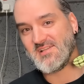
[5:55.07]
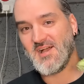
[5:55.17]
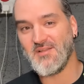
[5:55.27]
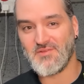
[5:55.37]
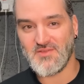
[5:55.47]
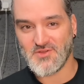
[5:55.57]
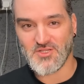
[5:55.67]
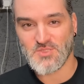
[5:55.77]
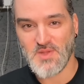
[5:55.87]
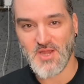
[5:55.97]
Hopefully you've got a
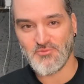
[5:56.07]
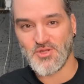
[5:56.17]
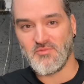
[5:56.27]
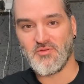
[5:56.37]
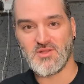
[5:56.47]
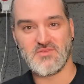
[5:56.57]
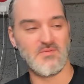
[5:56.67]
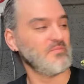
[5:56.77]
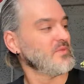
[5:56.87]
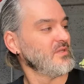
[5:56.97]
spare room full of
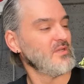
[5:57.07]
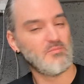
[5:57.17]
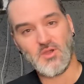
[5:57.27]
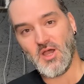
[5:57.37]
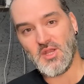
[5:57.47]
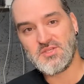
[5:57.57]
them. But